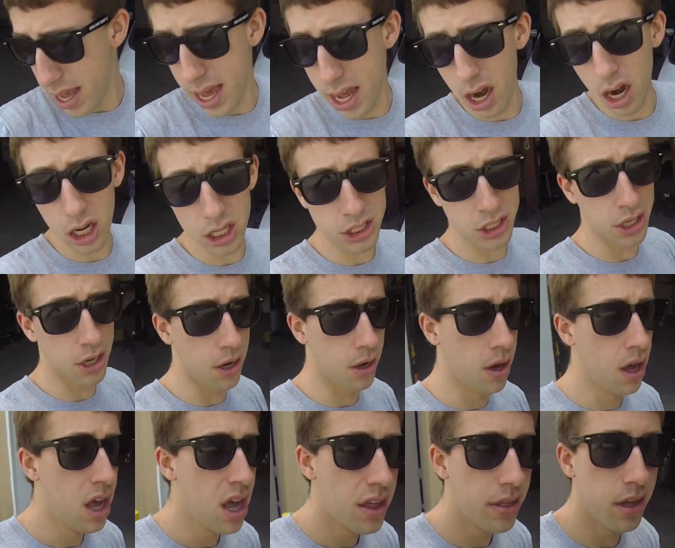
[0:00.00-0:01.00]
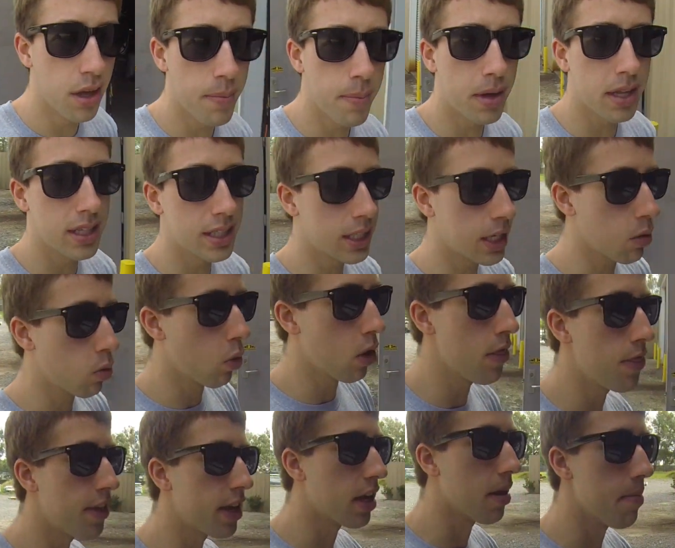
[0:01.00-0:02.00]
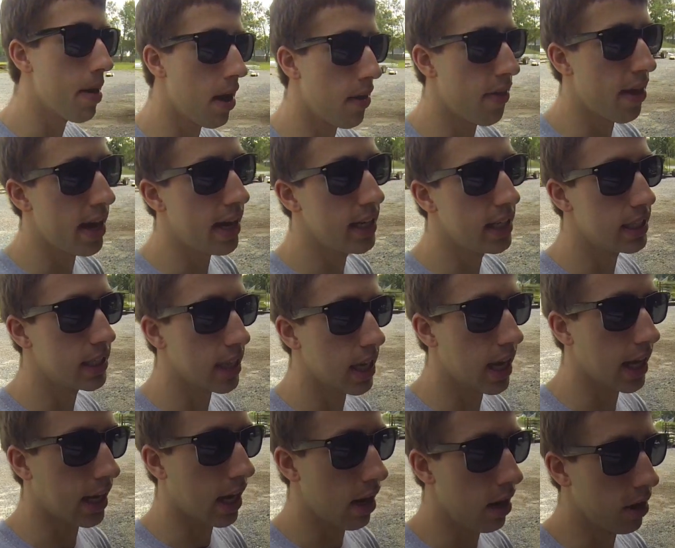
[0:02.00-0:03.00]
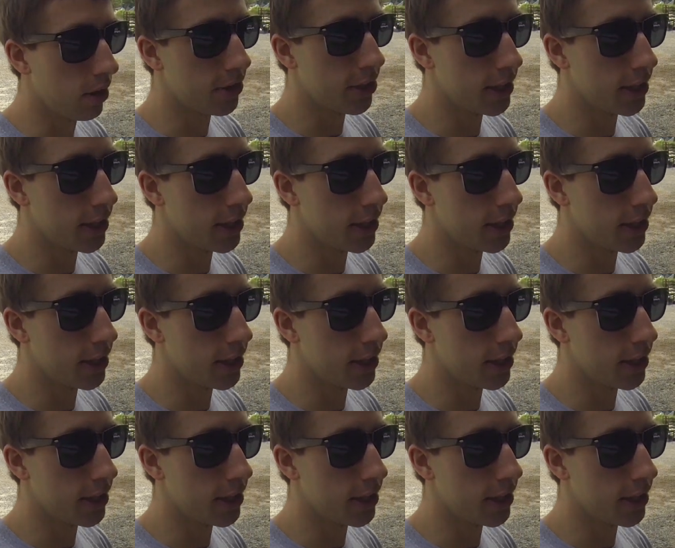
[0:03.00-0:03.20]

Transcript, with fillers: and also, the, but see, one thing about that is like I don't know.